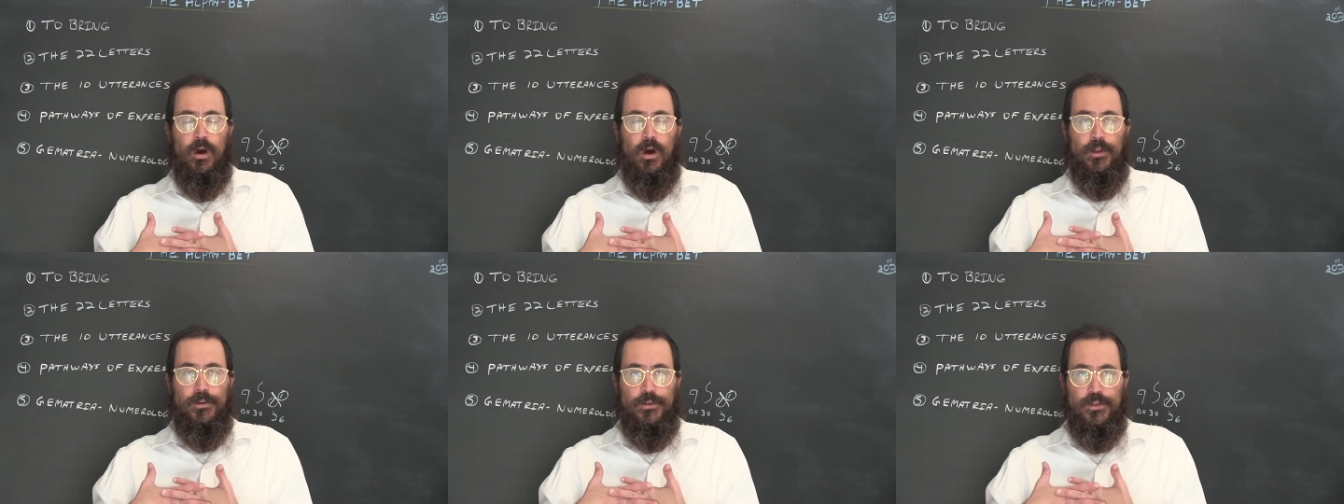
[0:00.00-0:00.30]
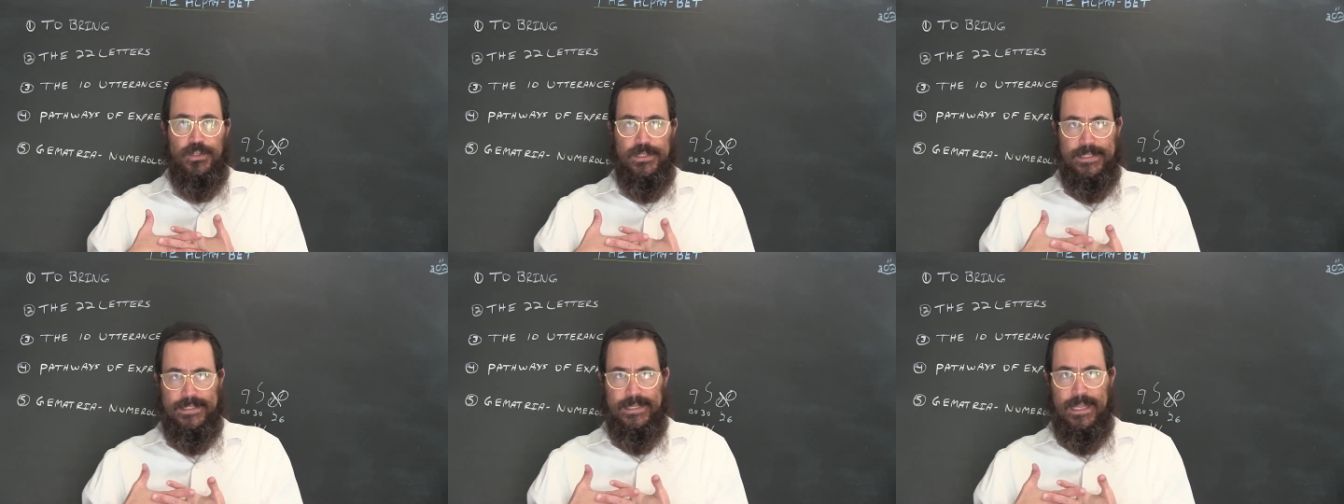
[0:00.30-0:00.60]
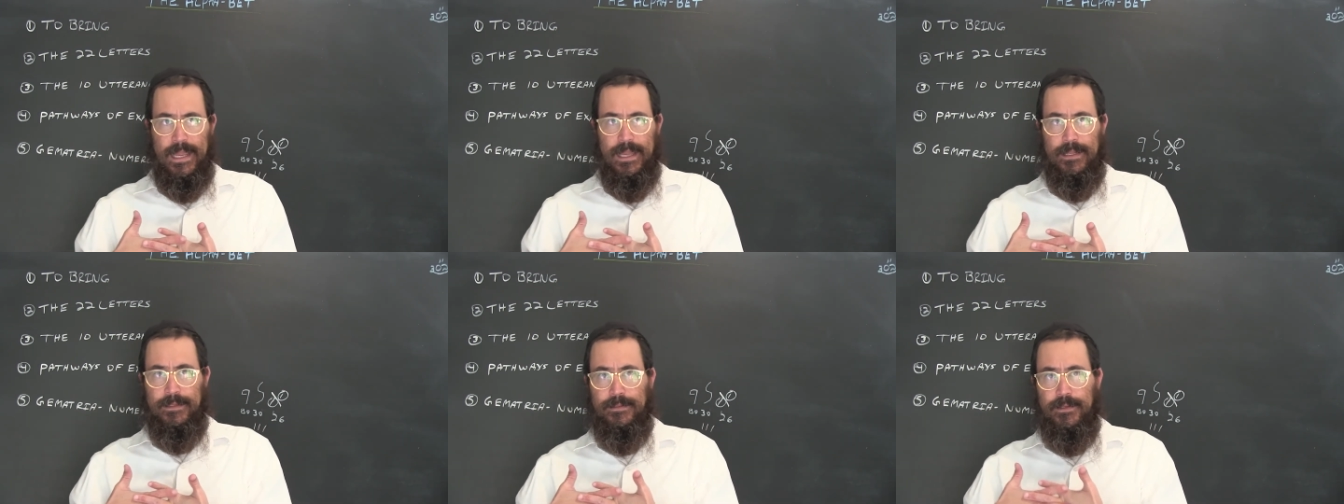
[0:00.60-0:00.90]

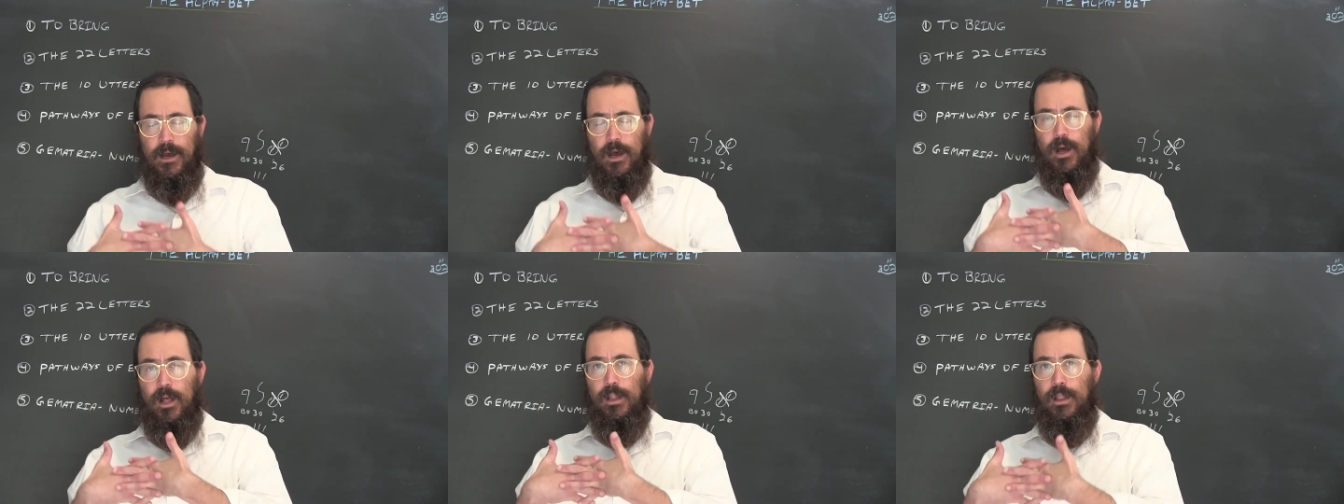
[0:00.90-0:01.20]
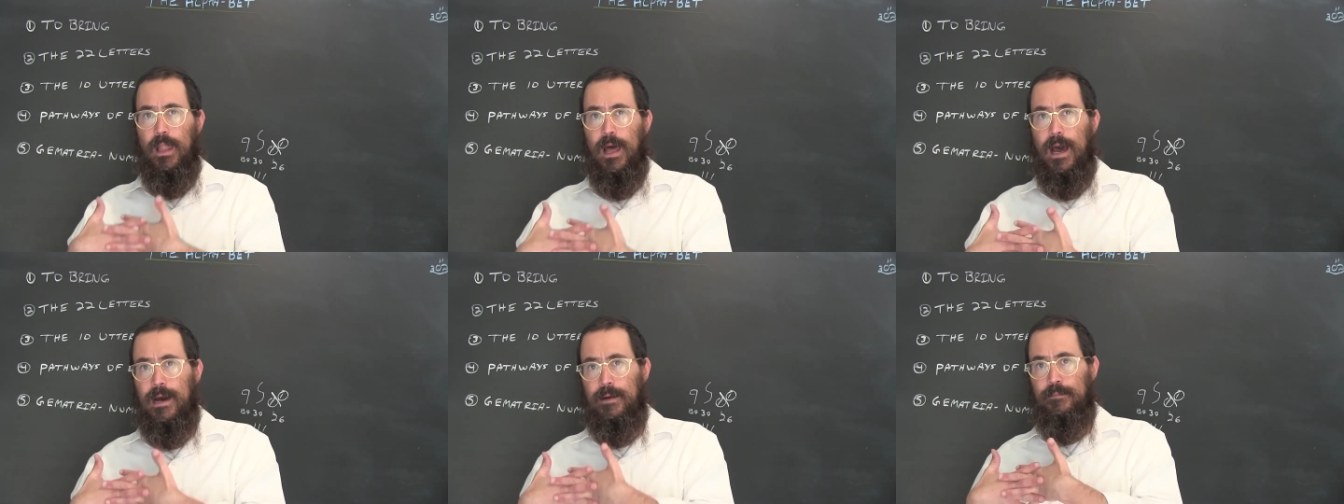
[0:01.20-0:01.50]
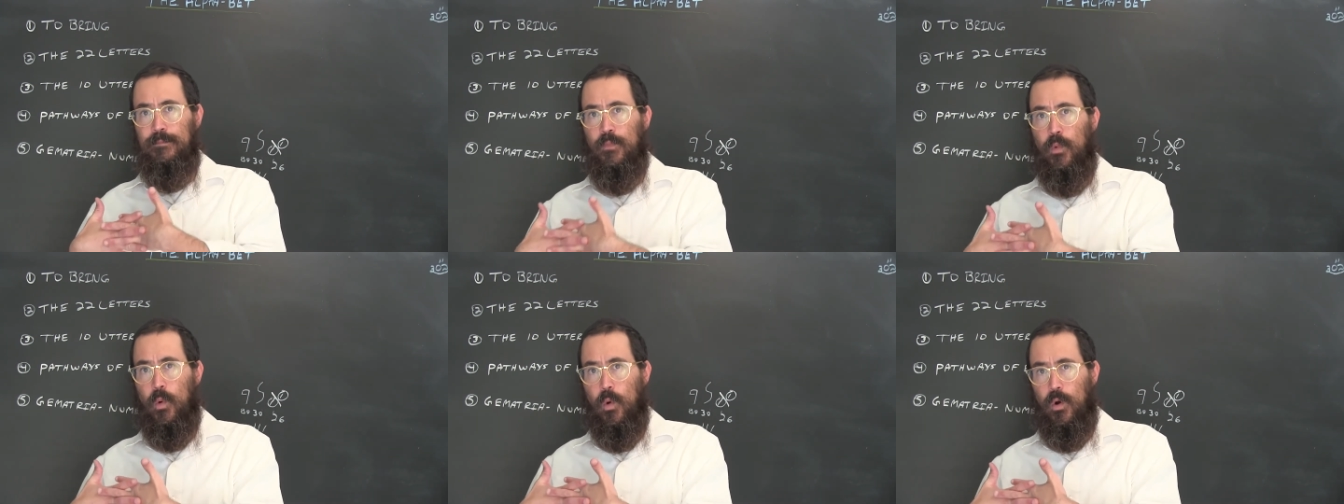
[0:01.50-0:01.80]
understand a lot
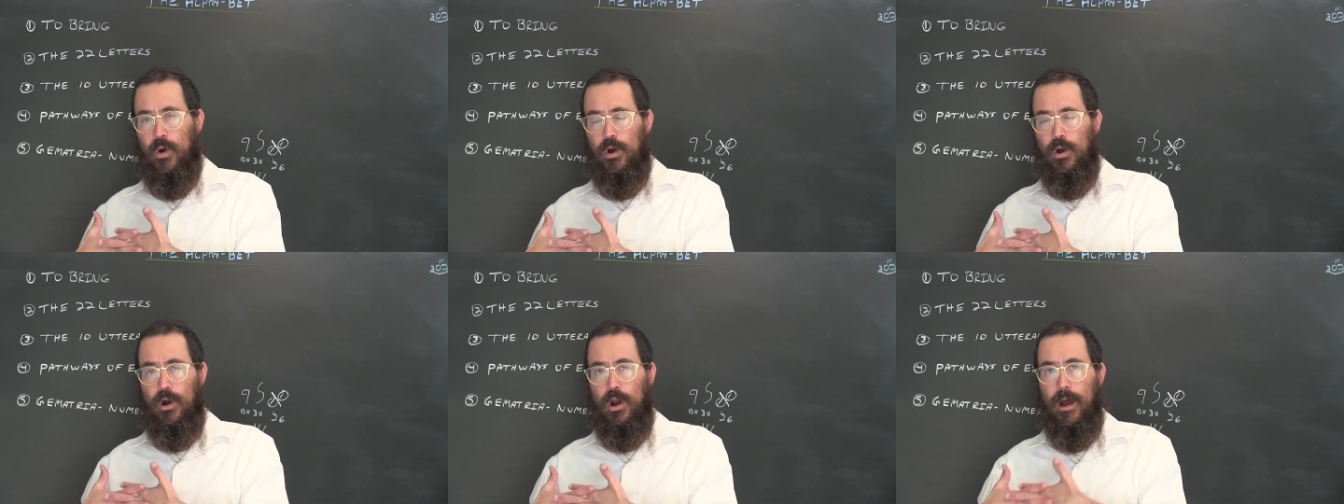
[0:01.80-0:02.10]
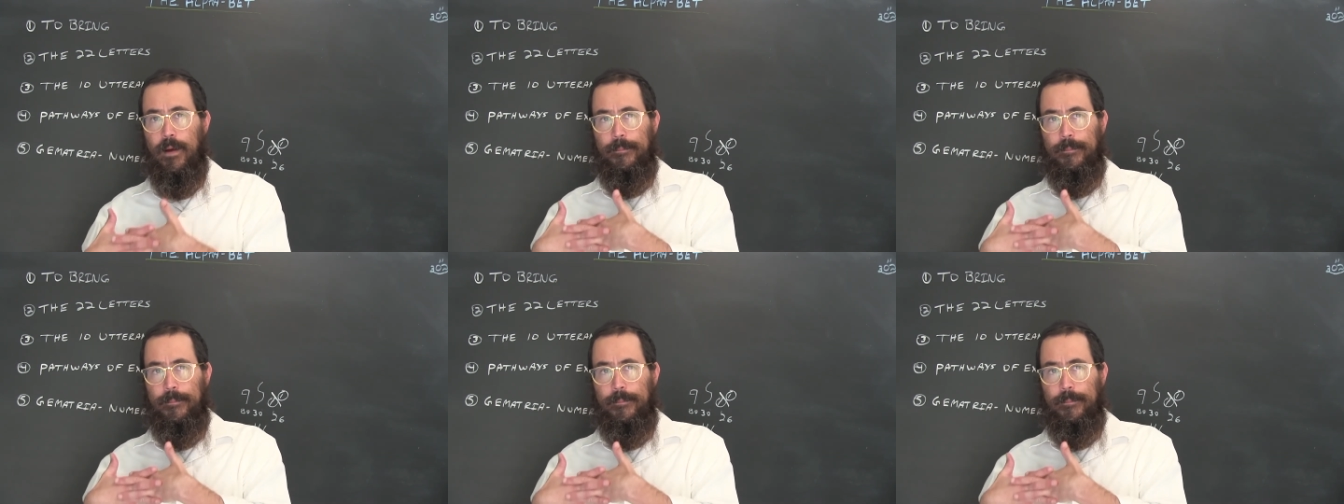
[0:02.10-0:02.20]
more